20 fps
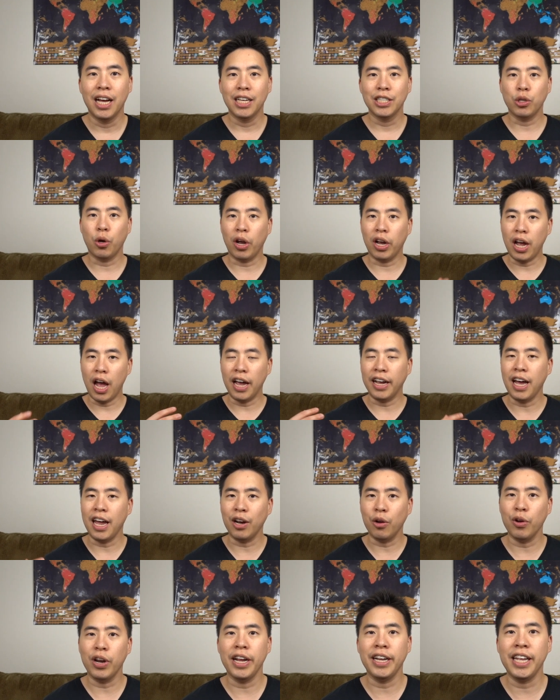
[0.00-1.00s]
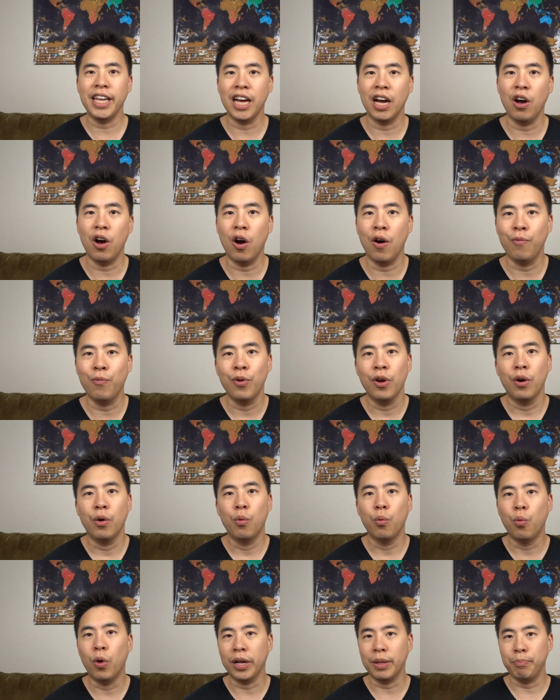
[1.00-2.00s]
So I got a good idea of
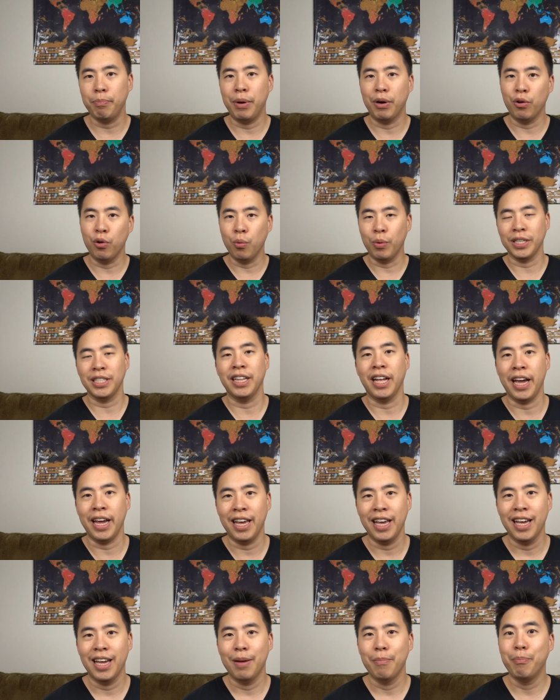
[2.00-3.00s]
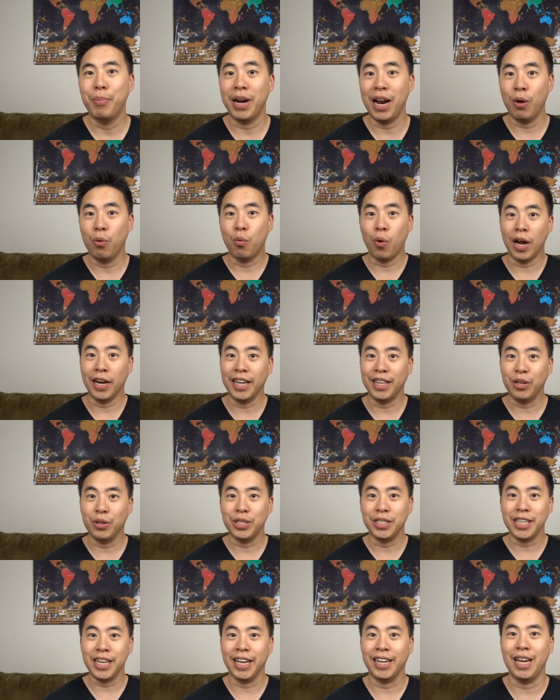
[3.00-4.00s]
what Peru was like, but I wanted to
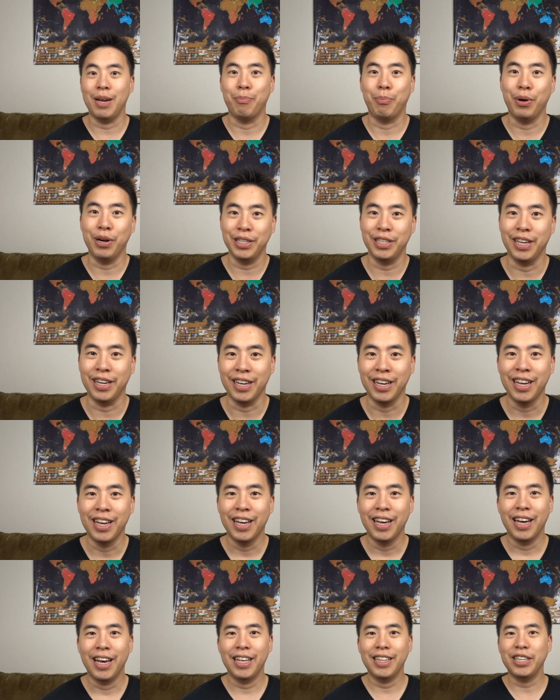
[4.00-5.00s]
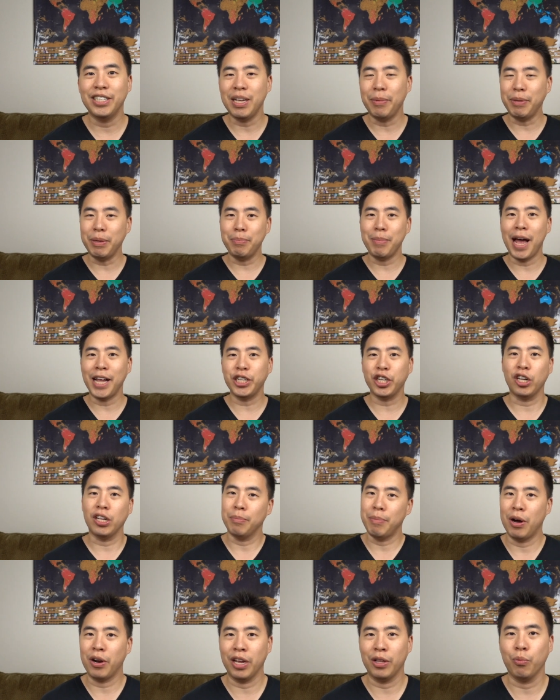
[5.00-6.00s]
see it in person. There's something magical
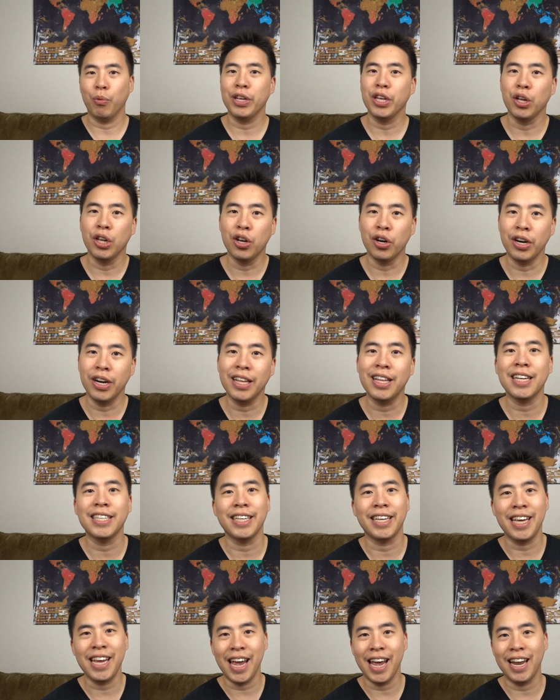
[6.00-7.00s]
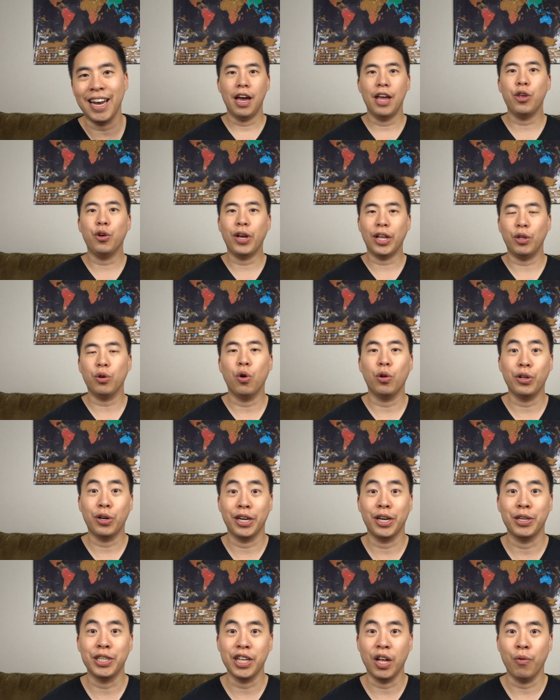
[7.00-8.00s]
about it when you learn it as a kid and you get to go there
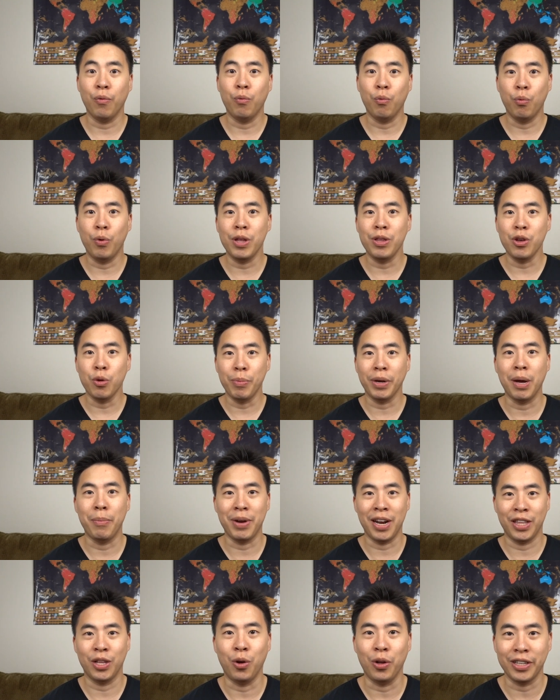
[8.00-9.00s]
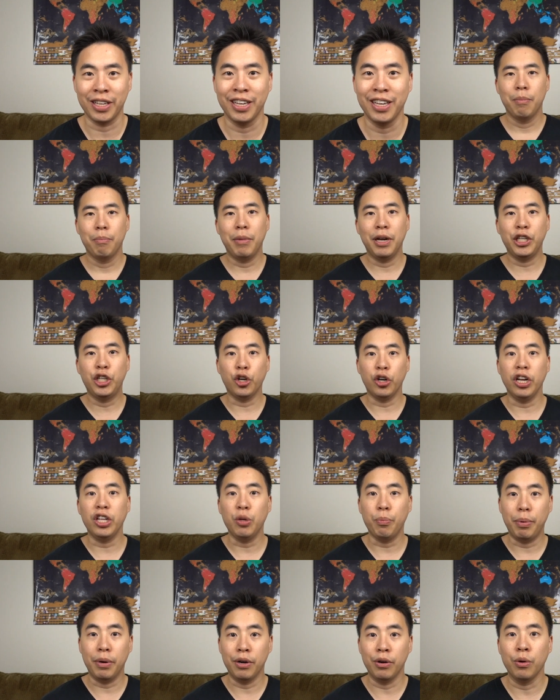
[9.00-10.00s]
yourself when you become an adult. My journey
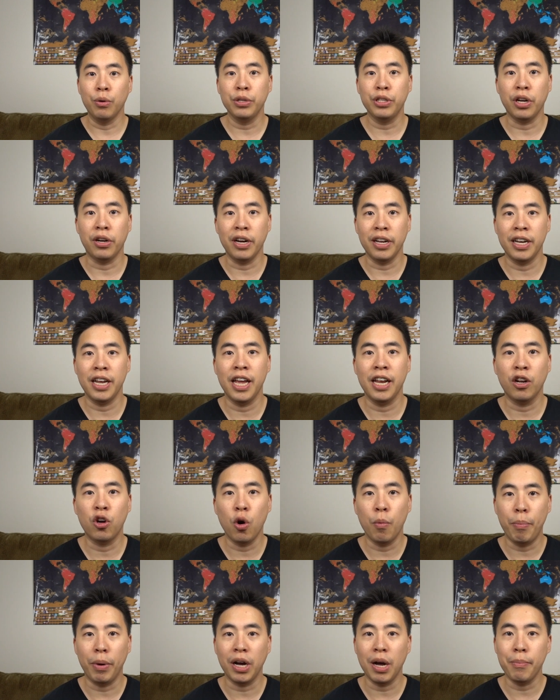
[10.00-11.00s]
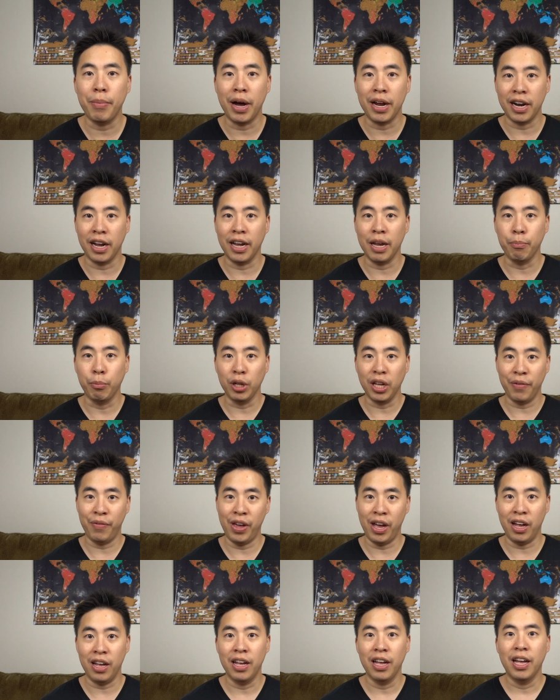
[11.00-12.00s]
to Peru started in Copacabana in
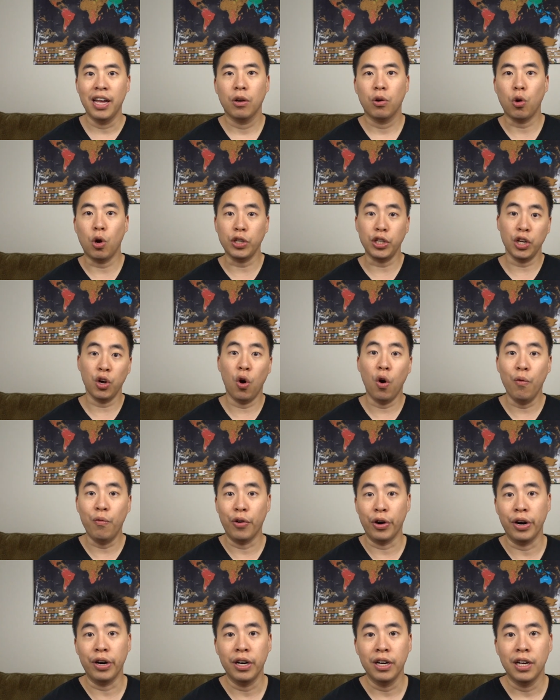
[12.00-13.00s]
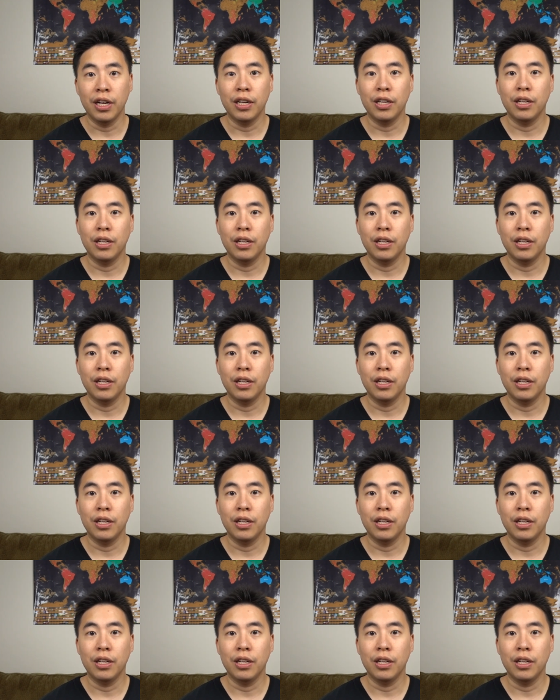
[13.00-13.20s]
Bolivia, crossing over